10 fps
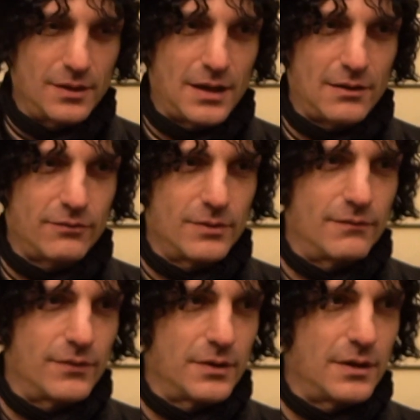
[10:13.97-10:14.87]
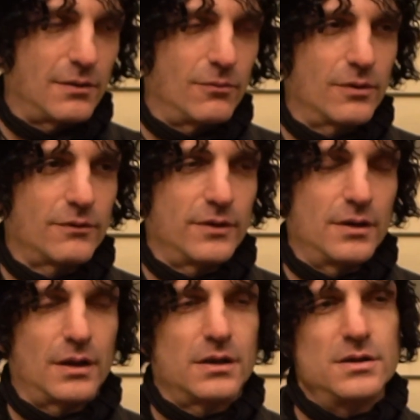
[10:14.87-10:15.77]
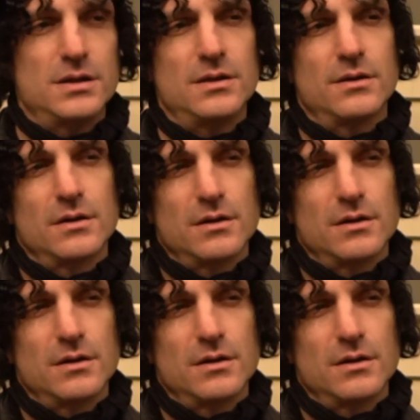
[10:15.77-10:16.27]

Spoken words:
a housewife, a guy that works, like you need